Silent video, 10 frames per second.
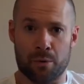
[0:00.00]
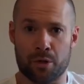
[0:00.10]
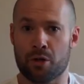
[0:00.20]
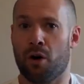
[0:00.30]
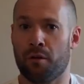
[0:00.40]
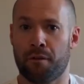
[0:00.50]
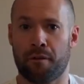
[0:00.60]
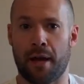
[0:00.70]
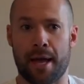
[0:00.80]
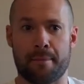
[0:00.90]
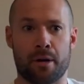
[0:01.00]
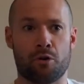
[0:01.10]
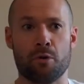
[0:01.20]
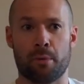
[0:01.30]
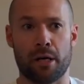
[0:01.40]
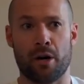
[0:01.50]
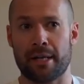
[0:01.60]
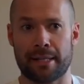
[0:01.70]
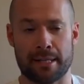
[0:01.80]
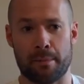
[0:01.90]
It was tough. I grew up with a
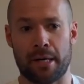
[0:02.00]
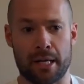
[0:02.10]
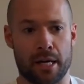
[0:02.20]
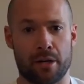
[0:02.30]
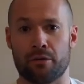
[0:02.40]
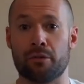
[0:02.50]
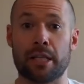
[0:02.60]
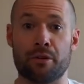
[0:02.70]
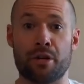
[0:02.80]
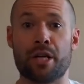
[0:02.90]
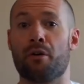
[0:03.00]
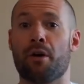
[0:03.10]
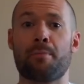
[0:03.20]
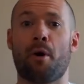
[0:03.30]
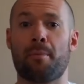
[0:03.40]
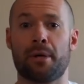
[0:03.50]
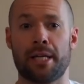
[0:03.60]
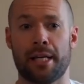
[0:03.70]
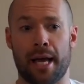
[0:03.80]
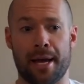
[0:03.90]
learning disability. I couldn't really read or write
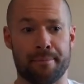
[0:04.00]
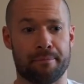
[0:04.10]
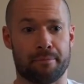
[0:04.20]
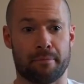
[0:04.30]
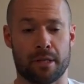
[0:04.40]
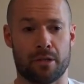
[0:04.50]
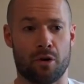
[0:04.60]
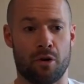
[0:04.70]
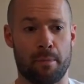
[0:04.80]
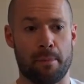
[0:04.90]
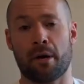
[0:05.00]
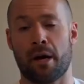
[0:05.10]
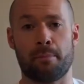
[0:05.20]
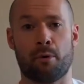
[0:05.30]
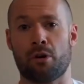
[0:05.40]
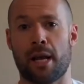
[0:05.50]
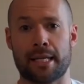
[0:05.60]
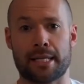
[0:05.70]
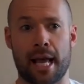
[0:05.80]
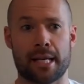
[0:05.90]
properly, so I'd be kind of
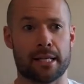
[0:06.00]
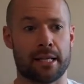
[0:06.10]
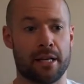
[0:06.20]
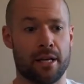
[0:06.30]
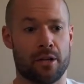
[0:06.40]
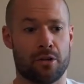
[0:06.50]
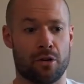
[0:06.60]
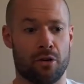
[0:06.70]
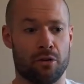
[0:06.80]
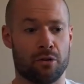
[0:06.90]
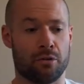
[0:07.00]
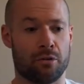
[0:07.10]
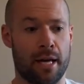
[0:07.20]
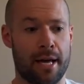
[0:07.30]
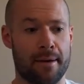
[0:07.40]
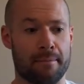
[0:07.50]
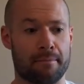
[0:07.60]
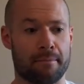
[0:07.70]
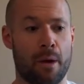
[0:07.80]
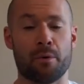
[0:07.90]
borderline dyslexic. So
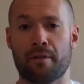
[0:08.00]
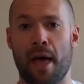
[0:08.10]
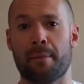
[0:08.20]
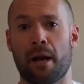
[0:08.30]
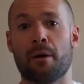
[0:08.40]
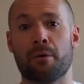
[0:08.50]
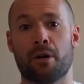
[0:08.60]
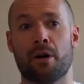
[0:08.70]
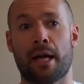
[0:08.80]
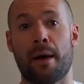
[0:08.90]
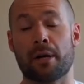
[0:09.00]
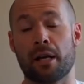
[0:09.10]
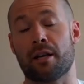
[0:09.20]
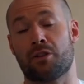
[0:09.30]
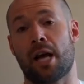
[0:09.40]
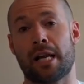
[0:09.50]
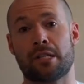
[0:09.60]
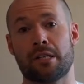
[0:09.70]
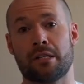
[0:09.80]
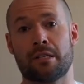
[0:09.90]
that would have came with a lot of
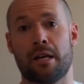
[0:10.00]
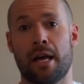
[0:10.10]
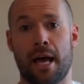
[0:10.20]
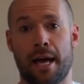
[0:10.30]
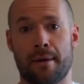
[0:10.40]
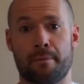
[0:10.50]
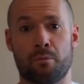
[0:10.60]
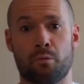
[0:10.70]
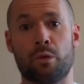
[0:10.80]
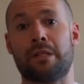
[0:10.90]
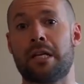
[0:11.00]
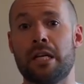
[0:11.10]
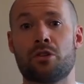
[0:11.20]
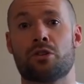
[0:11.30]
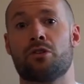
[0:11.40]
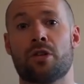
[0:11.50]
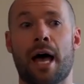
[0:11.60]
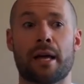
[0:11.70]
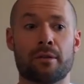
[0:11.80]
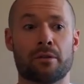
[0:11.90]
challenges with teachers,
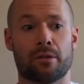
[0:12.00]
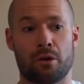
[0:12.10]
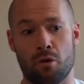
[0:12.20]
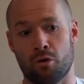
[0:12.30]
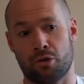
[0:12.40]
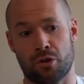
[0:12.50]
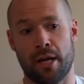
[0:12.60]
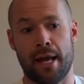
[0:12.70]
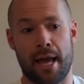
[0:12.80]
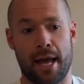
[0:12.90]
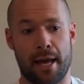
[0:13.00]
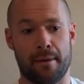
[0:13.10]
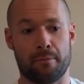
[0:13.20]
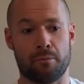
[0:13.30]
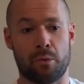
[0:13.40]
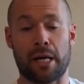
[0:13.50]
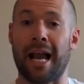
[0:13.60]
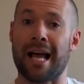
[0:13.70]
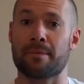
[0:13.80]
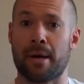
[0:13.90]
and of course with
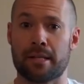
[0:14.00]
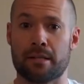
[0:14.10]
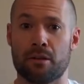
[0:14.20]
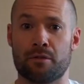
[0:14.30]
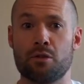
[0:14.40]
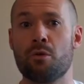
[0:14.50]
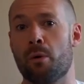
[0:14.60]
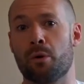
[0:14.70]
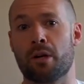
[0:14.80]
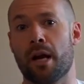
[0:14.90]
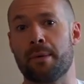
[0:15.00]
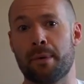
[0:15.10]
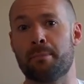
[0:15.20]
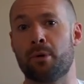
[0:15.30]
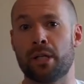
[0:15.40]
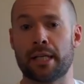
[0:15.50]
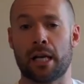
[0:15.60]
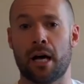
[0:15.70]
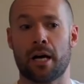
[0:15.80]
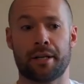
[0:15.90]
classmates and stuff too. I would have kind of been bullied a
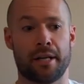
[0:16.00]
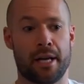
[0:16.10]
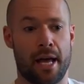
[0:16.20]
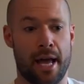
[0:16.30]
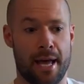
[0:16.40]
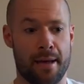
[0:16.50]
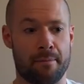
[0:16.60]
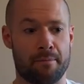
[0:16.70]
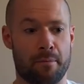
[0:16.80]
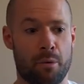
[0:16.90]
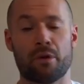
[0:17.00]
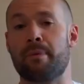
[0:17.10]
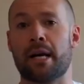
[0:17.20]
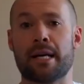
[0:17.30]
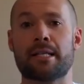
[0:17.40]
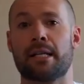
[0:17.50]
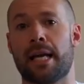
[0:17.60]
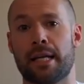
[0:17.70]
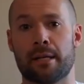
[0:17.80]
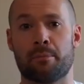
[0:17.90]
lot. I would have been
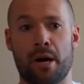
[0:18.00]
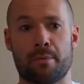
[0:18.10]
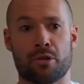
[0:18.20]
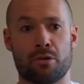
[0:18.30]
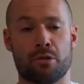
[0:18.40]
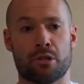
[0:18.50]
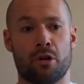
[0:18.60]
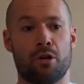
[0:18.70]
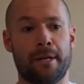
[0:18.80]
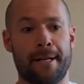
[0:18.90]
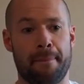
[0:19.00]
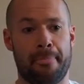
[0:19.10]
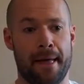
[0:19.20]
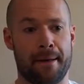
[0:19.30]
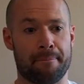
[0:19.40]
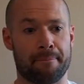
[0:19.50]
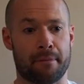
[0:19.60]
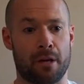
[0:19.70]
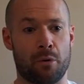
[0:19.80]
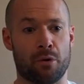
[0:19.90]
isolated in primary school. So
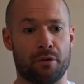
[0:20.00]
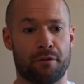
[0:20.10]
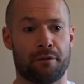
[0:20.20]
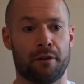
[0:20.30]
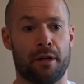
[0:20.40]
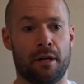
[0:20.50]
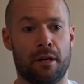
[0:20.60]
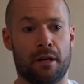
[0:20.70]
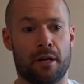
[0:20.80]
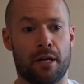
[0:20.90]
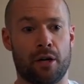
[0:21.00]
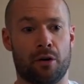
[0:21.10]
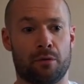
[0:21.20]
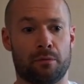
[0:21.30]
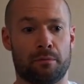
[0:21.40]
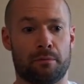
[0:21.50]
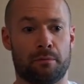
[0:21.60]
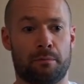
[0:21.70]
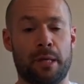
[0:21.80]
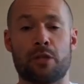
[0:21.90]
I would have, you know,
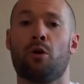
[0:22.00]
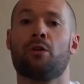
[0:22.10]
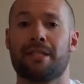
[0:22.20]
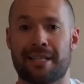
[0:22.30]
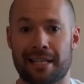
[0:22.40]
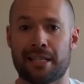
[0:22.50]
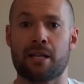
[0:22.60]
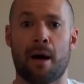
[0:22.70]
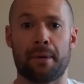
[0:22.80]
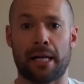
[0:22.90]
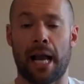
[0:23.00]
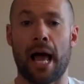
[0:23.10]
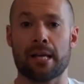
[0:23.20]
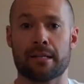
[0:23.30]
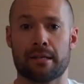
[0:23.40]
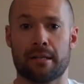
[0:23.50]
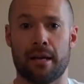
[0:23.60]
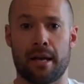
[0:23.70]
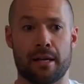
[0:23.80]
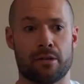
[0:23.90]
being told to sit at the top of the class,
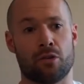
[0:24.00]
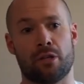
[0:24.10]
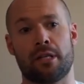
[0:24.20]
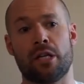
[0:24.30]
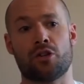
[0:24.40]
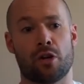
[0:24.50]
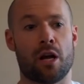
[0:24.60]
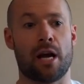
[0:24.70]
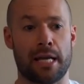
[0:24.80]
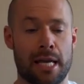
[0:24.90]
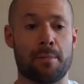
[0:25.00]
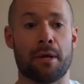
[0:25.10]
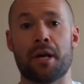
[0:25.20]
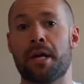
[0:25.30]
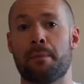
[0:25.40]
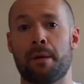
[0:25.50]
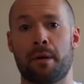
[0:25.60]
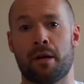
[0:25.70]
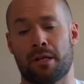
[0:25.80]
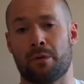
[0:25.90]
so the teacher could kind of keep an eye on me,
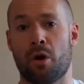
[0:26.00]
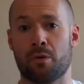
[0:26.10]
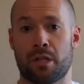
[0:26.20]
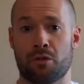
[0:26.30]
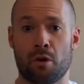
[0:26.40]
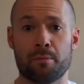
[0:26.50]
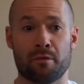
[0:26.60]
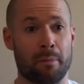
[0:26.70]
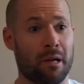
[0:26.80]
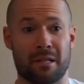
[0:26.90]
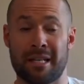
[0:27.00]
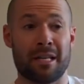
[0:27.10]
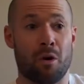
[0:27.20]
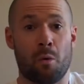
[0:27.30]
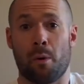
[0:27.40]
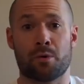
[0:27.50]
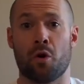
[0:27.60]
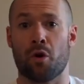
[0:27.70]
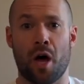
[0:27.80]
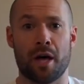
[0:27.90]
because I was always disruptive, because they didn't know what was
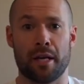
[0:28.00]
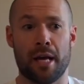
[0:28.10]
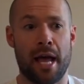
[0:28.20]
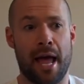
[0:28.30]
going on.